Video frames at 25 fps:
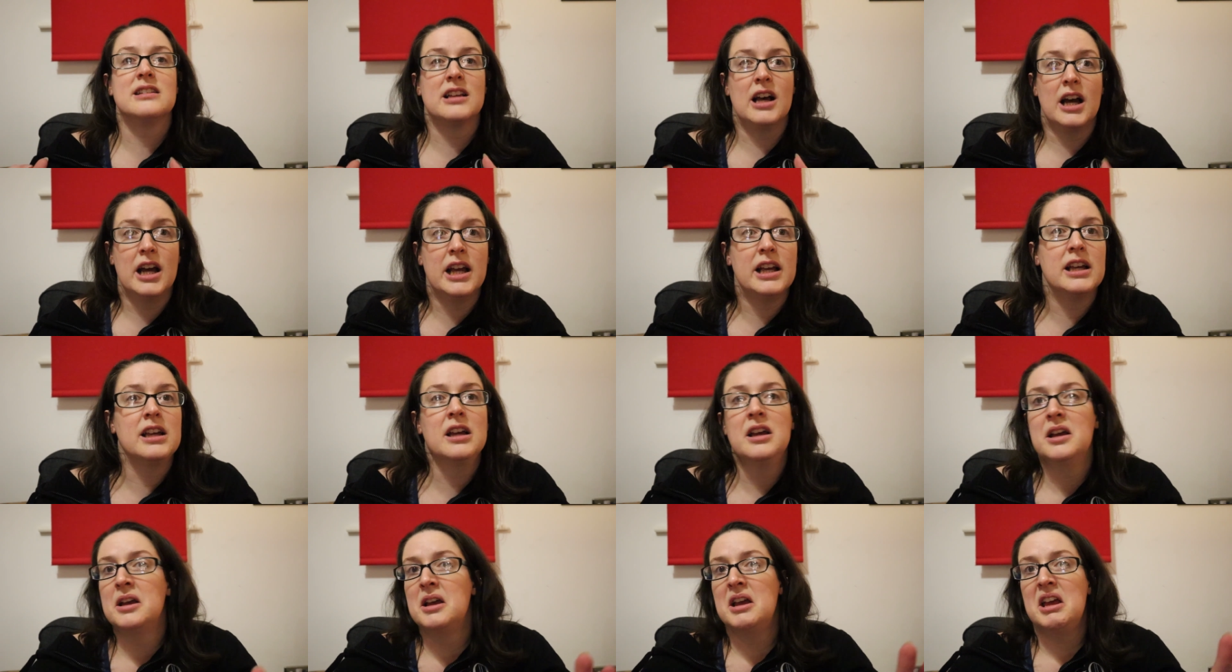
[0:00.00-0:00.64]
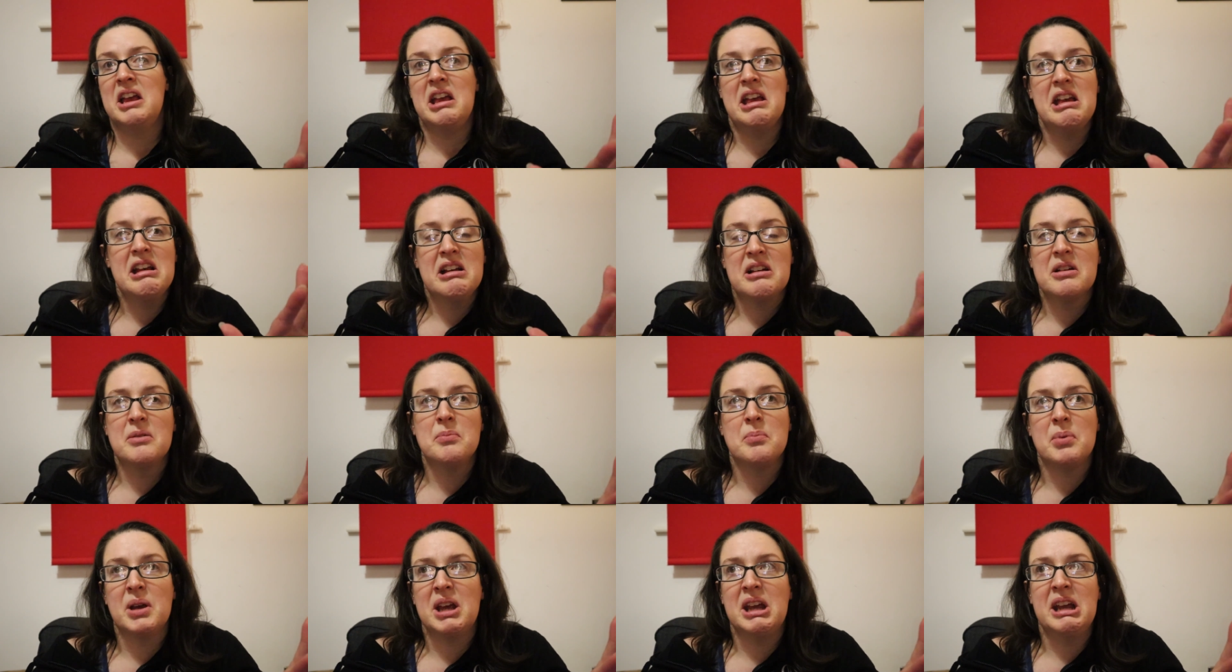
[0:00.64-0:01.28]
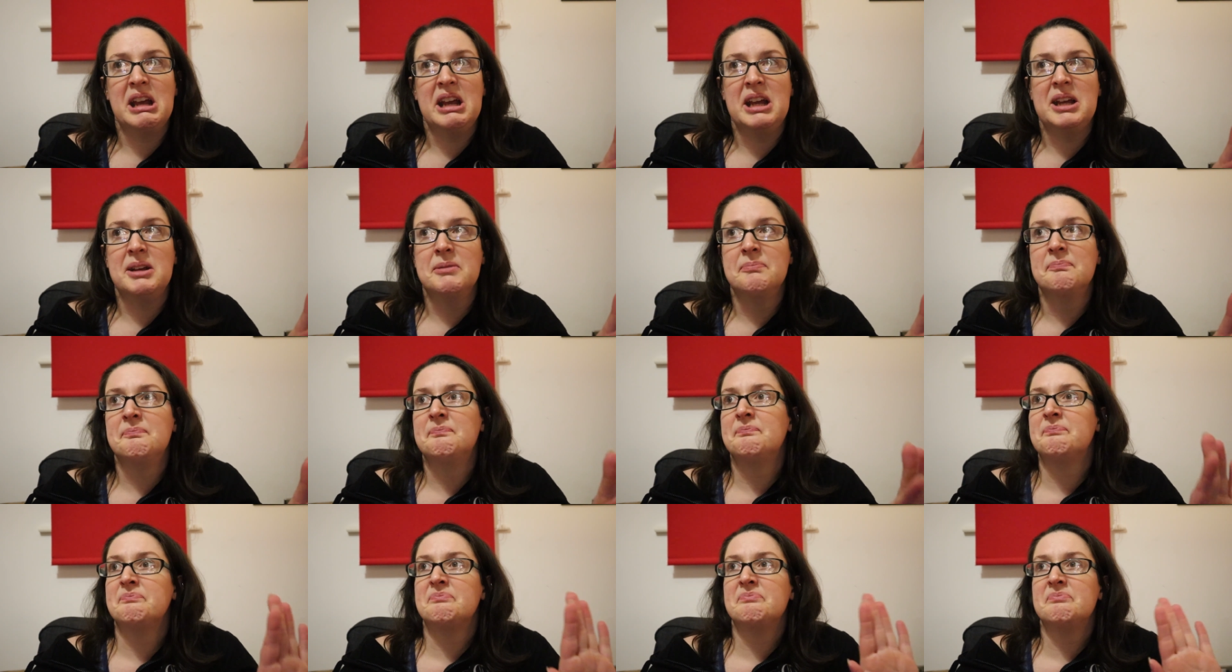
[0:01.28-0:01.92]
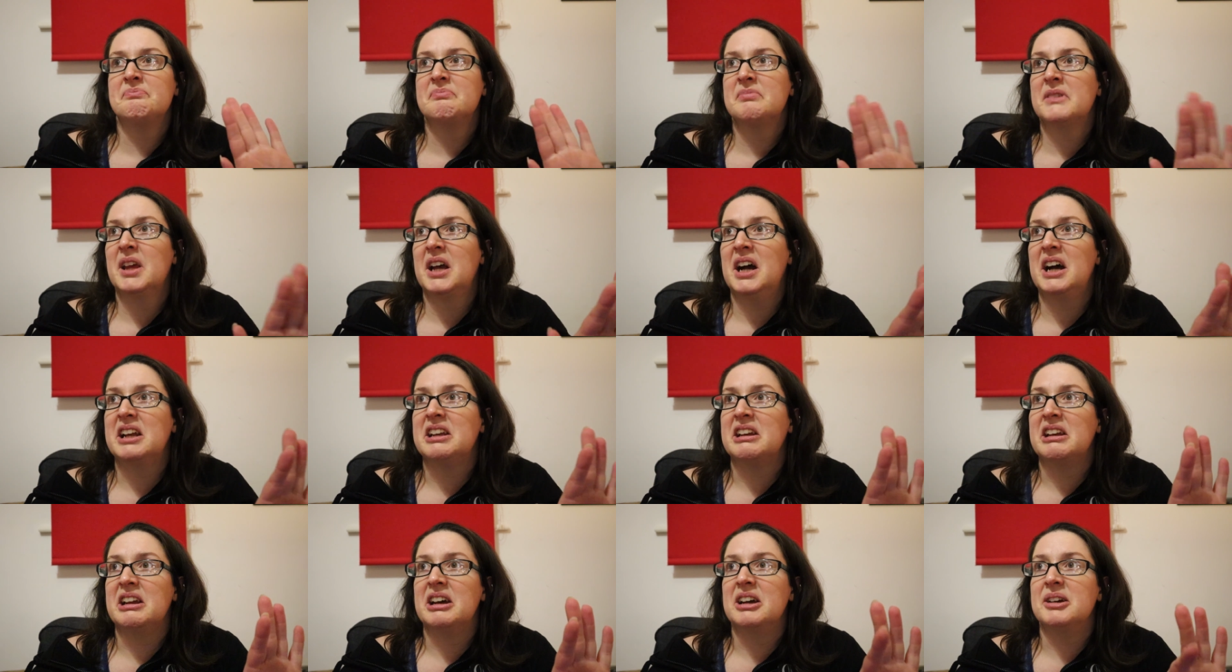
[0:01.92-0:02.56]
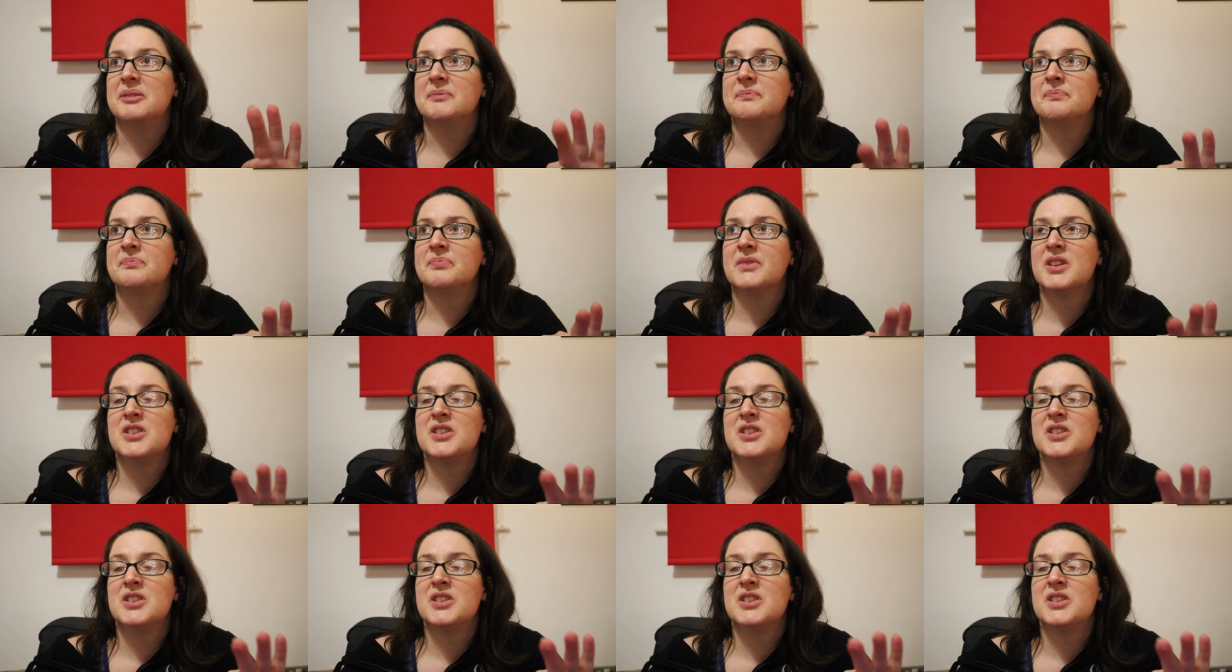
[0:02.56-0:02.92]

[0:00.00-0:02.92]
Like, it can be, I don't know,